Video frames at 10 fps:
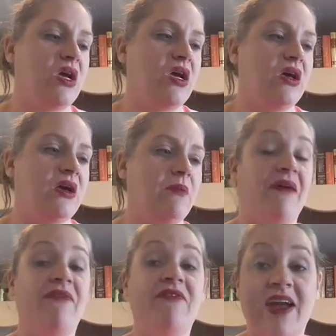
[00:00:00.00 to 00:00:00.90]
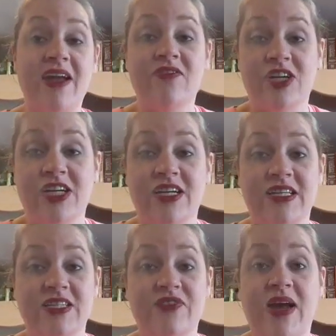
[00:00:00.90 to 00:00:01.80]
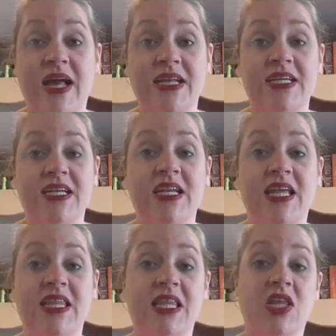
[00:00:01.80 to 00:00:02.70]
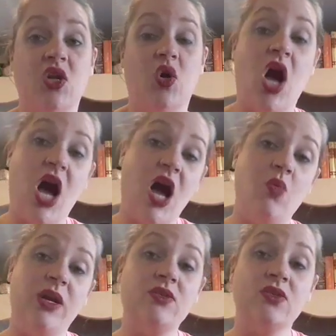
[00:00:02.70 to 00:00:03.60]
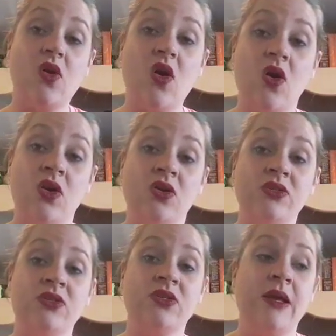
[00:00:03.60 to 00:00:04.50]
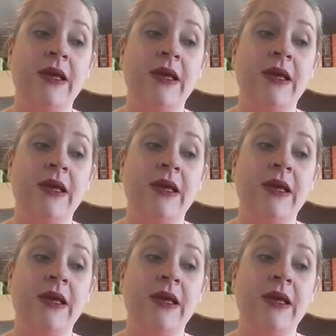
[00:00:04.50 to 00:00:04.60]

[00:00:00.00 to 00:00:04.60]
uh, my favorite is finding the little Hot Wheels cars